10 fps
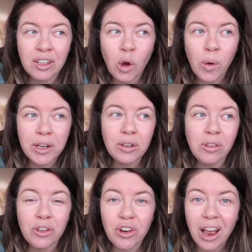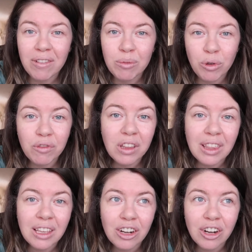going to the drive-in movie
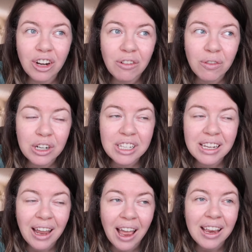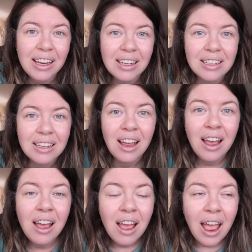theater for tonight.
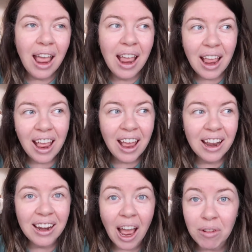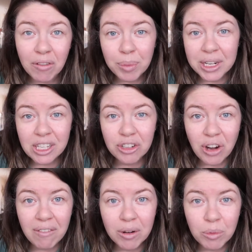And I've never been to the
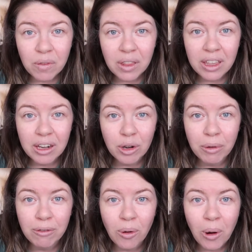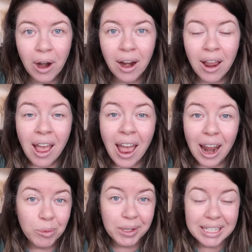drive-in movie theater before.
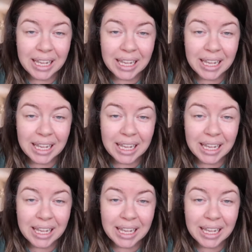I'm really